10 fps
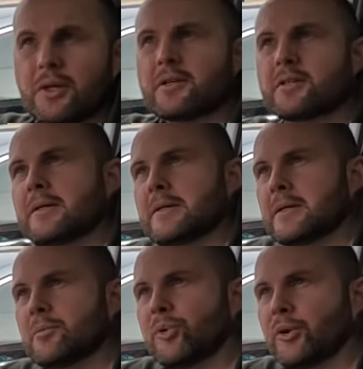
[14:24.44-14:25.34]
that.
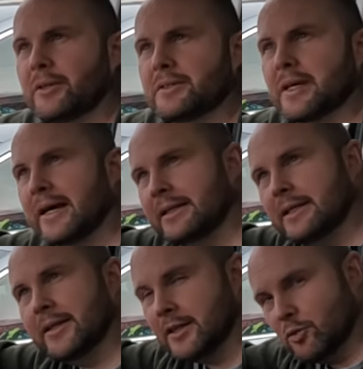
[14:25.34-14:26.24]
But it's a handy
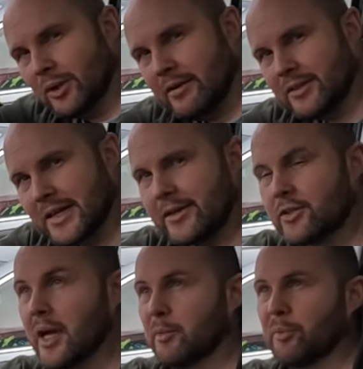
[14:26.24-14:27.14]
thing if you want to have a dash
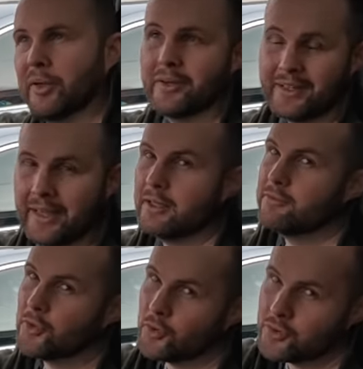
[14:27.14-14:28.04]
cam up here. Again,
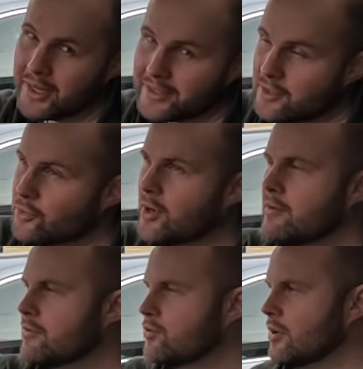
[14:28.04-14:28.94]
if you're a taxi
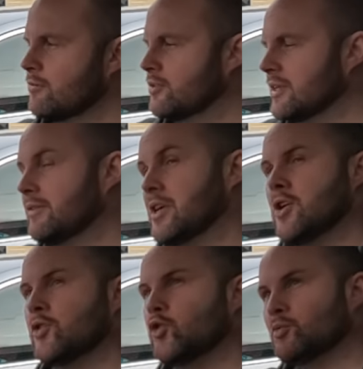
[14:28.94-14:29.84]
driver, you're driving for a living,
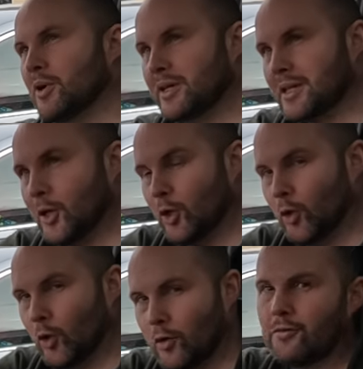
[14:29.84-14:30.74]
you might
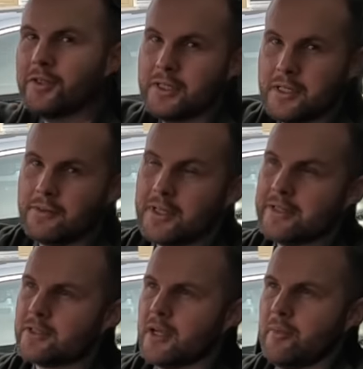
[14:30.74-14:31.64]
love the idea of a
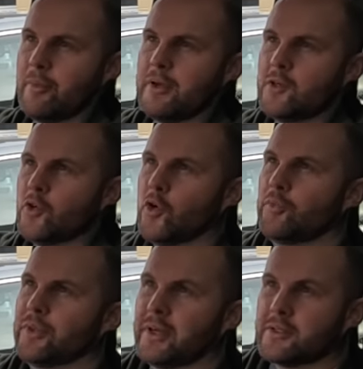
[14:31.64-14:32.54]
dash cam
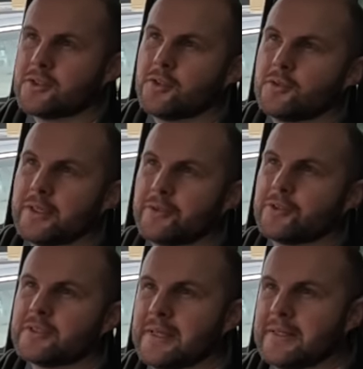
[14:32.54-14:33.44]
up there. So I
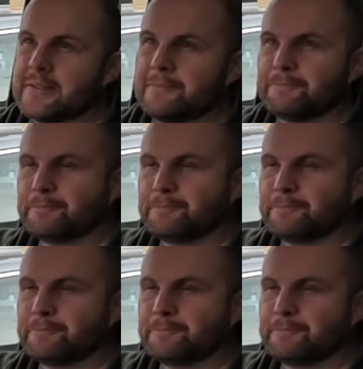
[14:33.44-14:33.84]
understand.